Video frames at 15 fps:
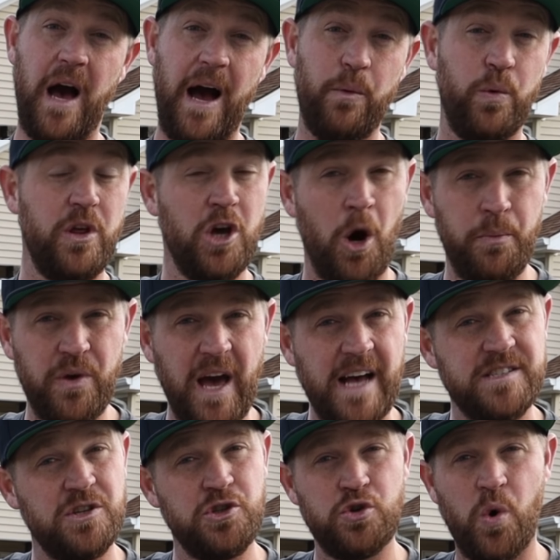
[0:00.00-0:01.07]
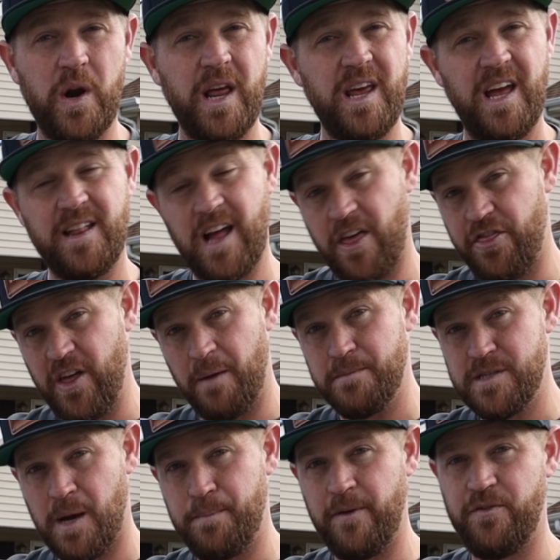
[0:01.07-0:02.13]
I really hope you guys enjoyed it. Hit that
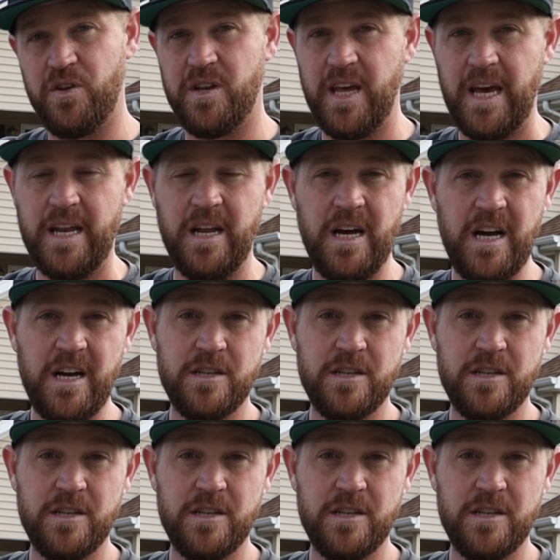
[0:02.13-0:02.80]
thumbs up if you did.